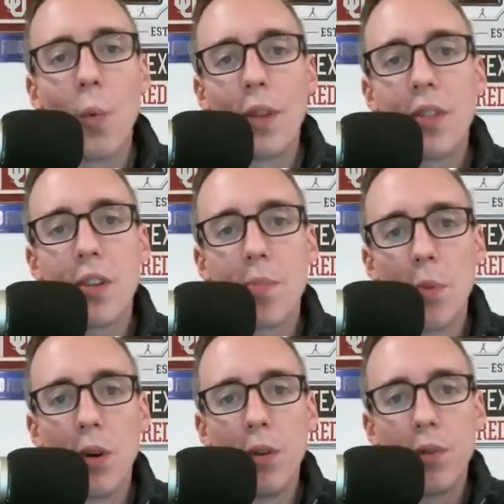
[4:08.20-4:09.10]
with this
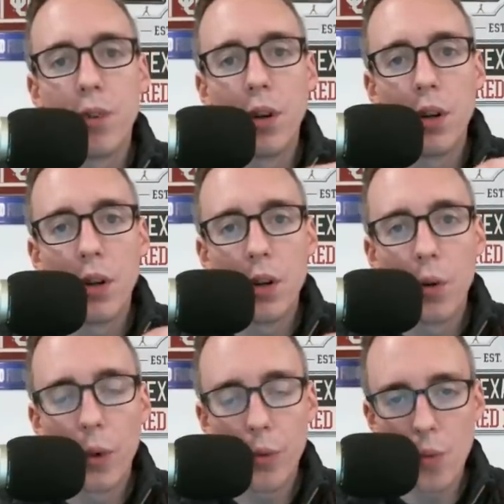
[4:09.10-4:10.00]
move
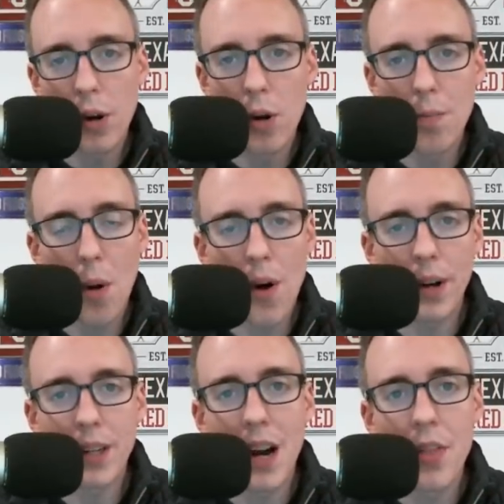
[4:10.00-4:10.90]
with Rucker
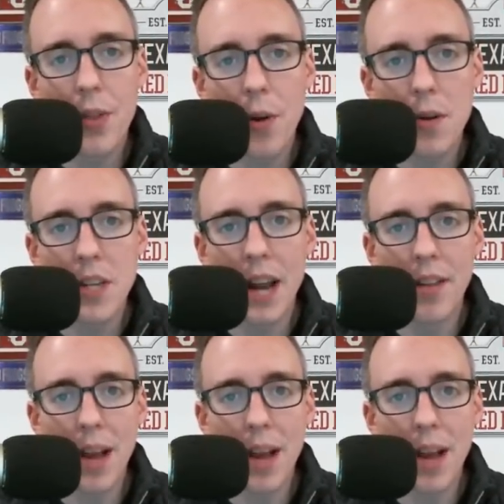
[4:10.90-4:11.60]
Park on Thursday.